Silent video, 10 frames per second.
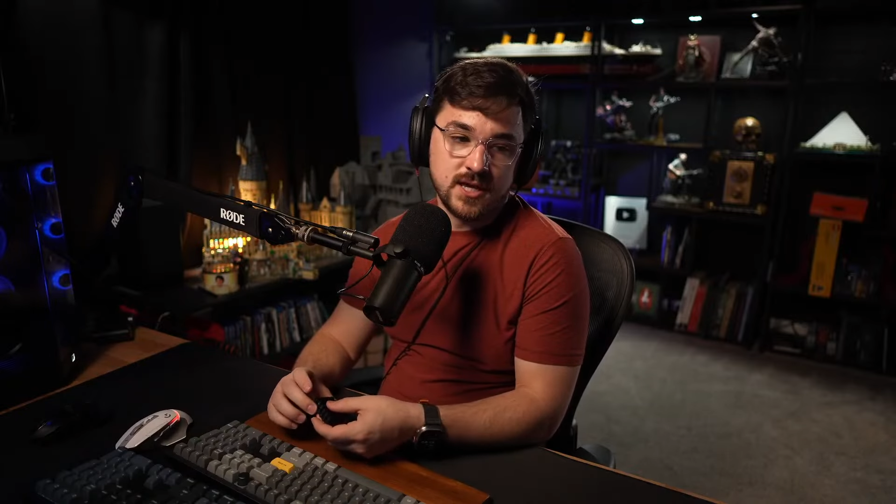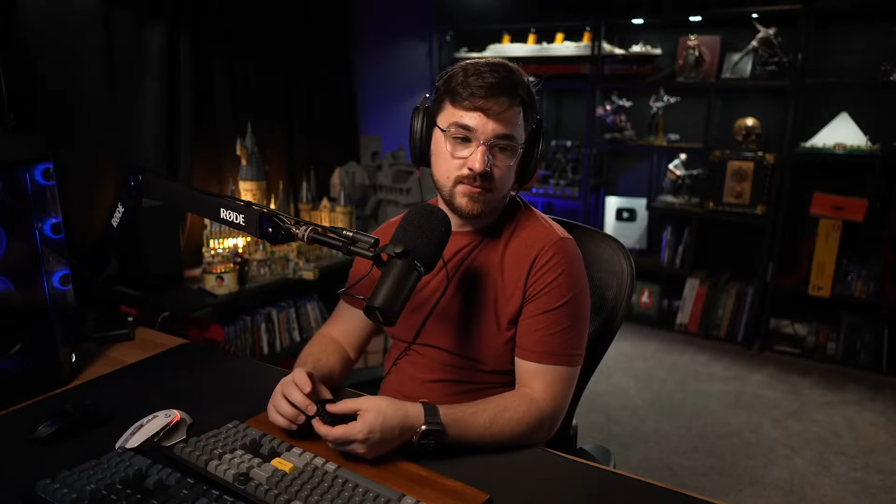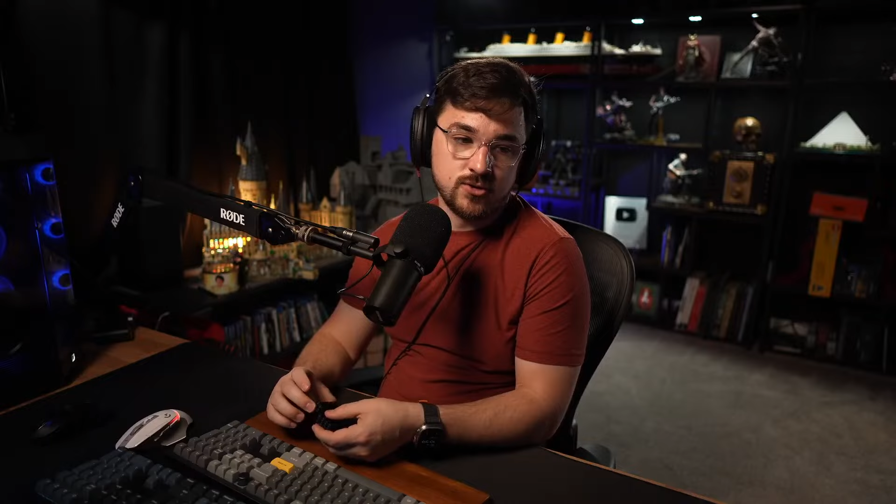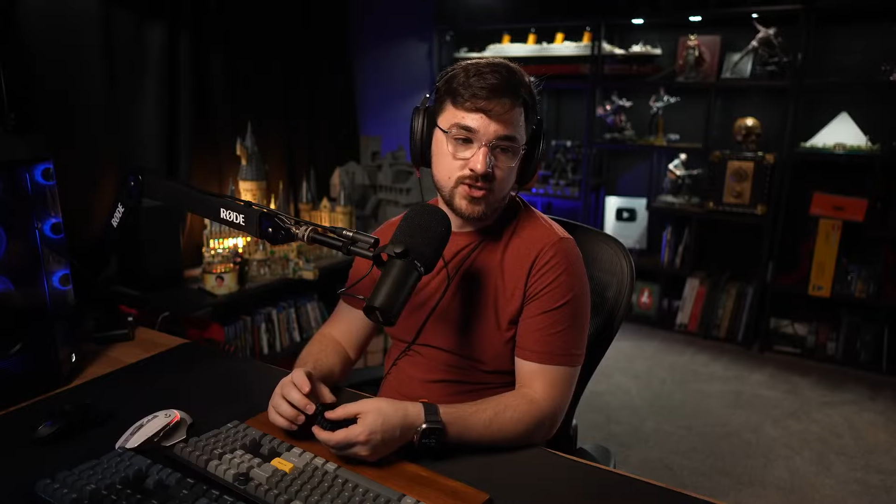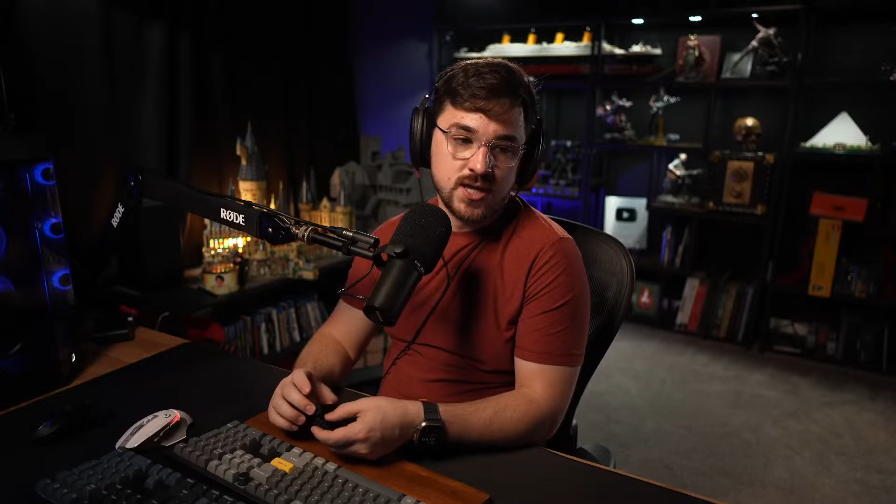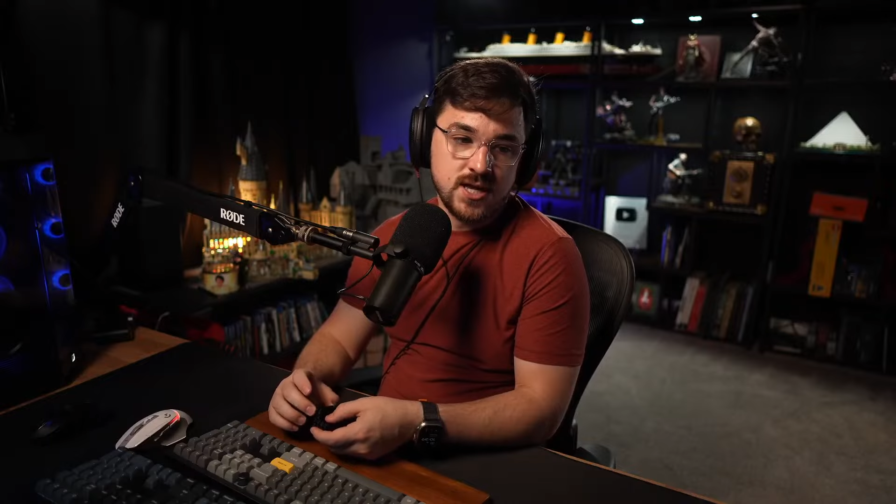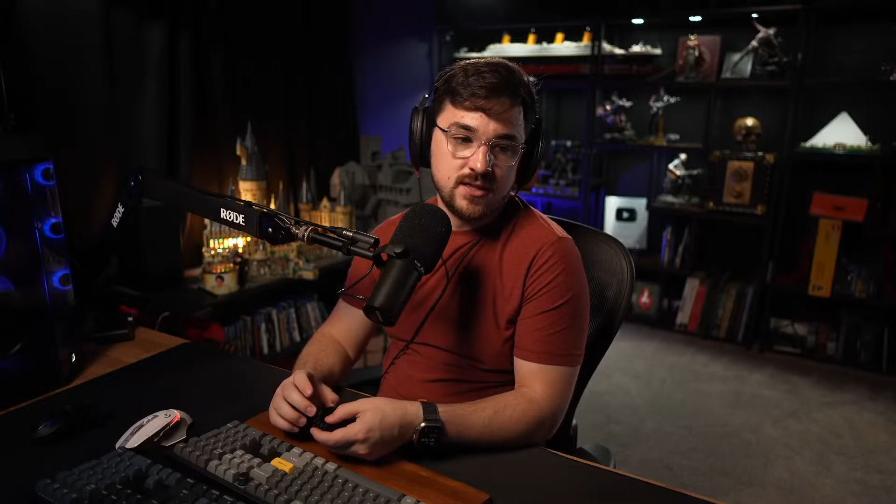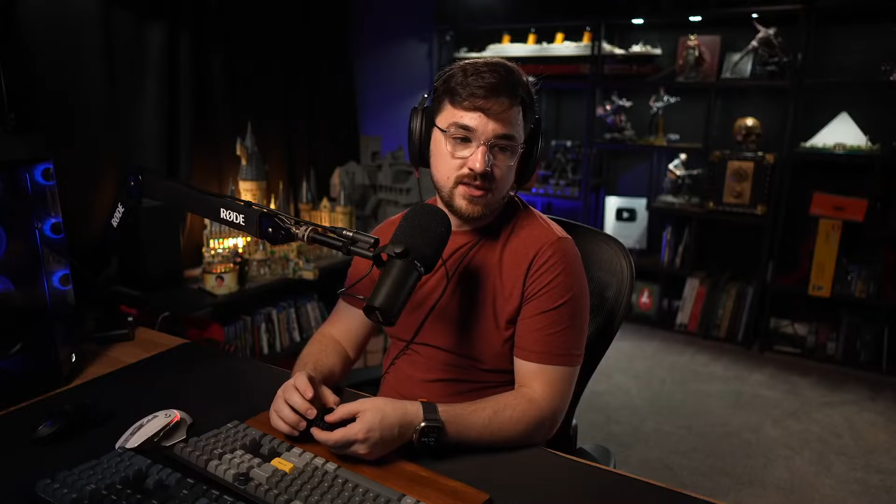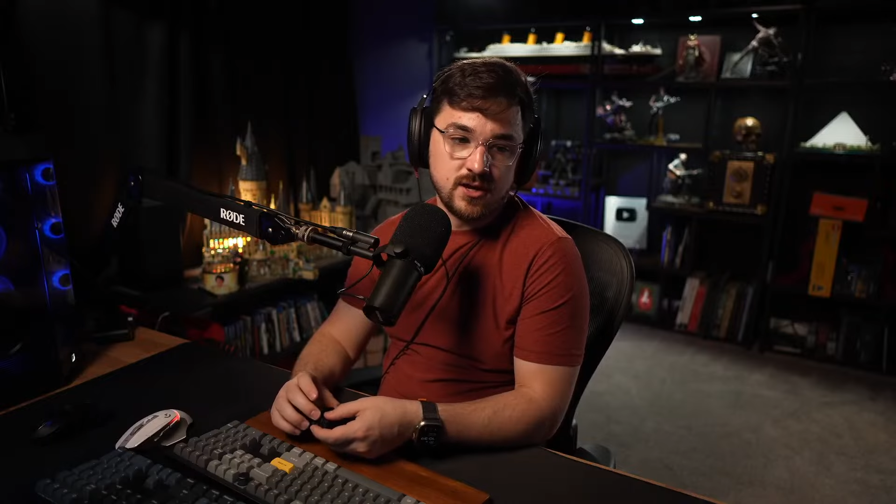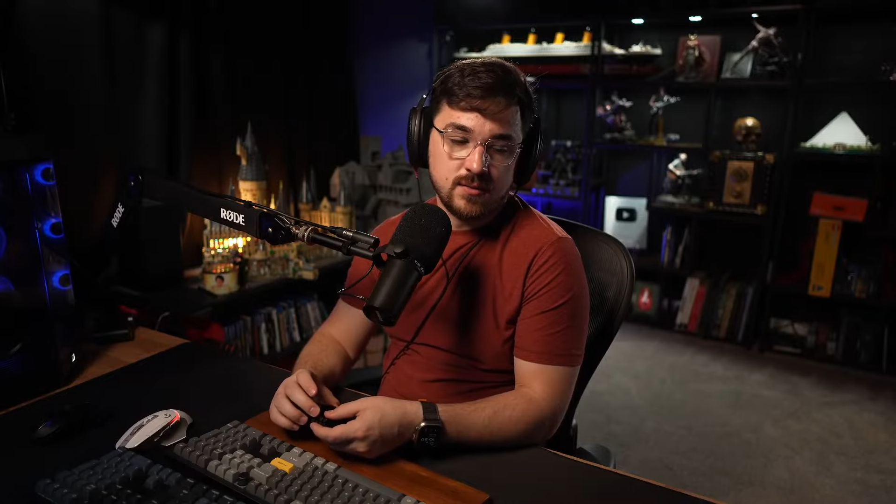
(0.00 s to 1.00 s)
gamers,
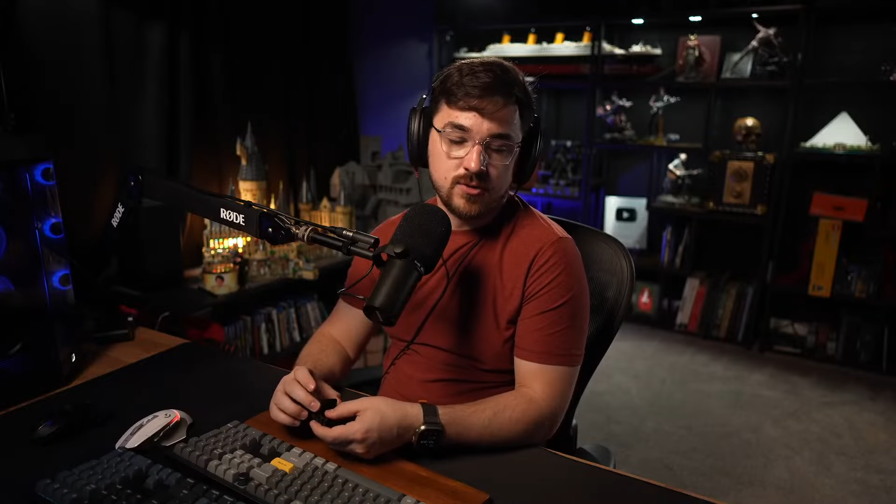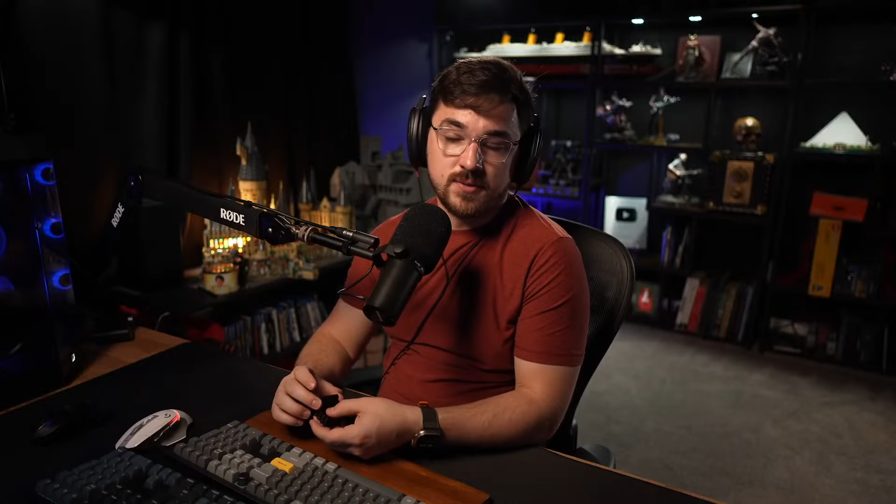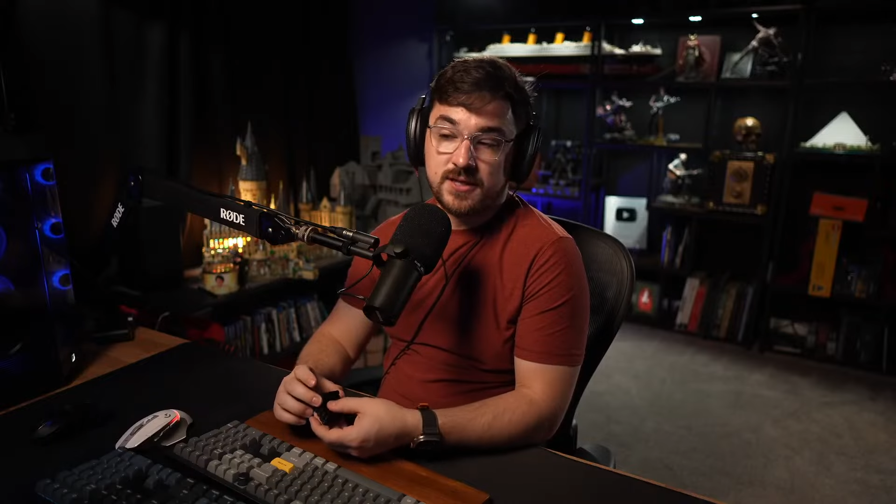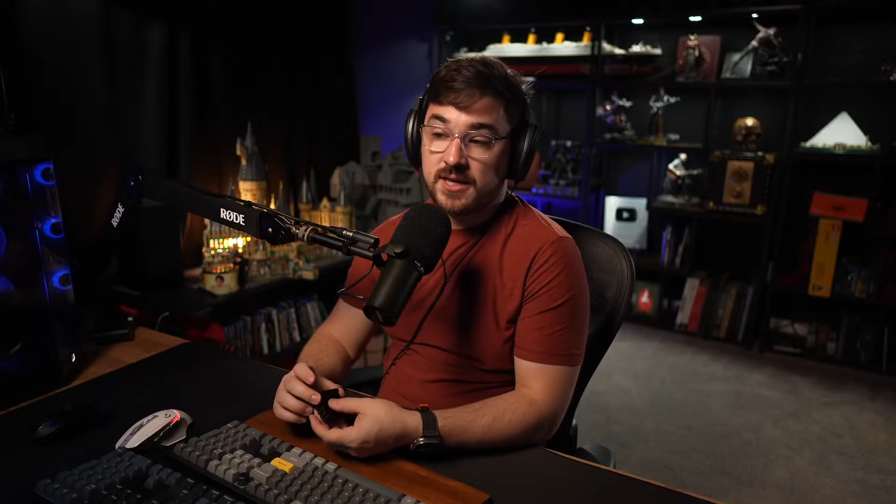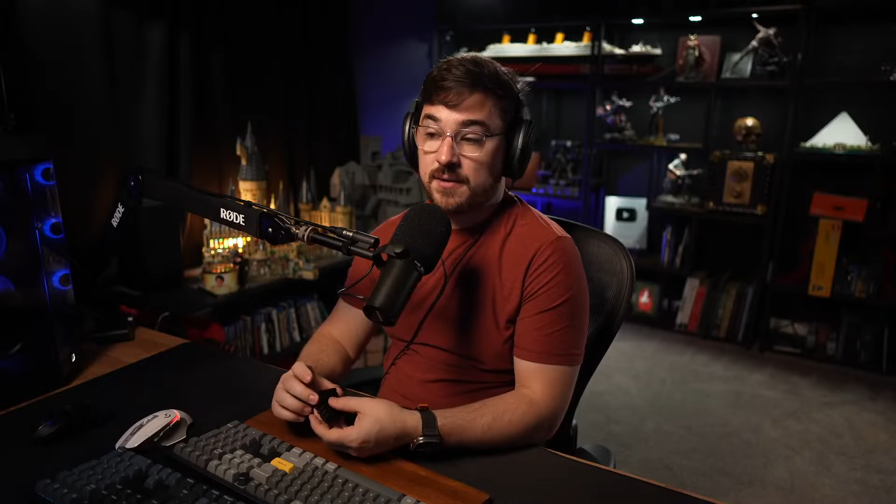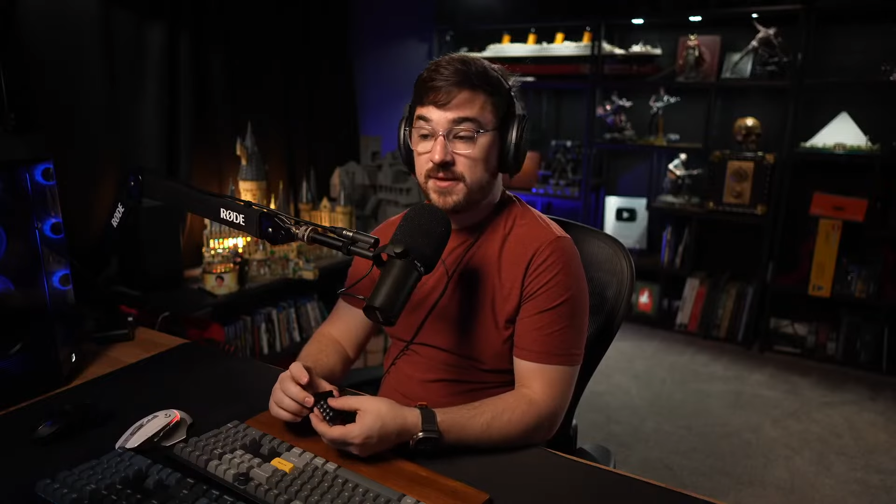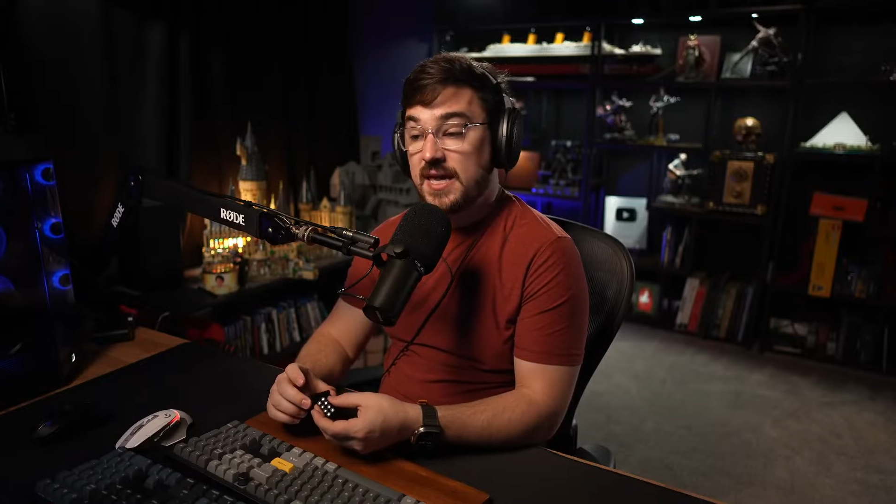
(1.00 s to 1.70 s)
they're able to play the game.